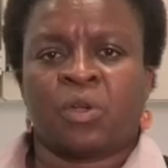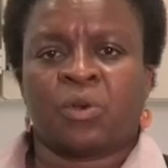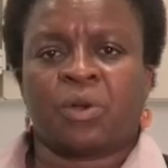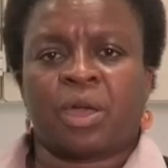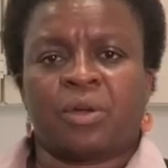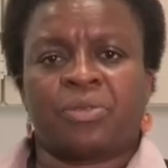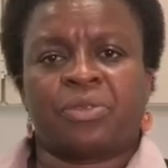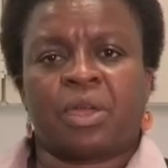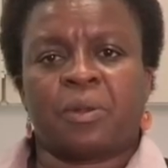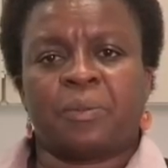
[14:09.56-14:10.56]

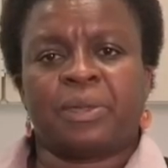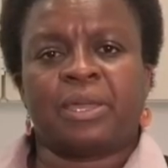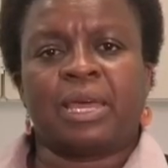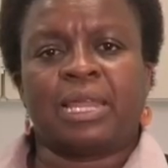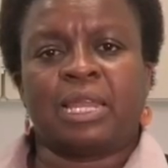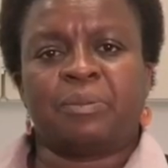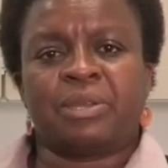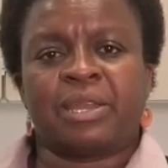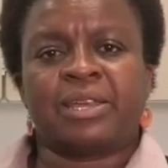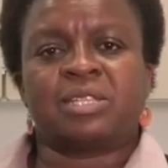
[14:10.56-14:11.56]
Cryotherapy
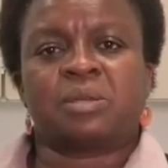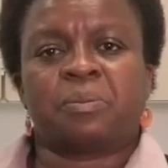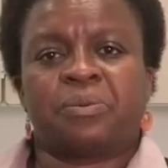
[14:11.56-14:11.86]
eliminates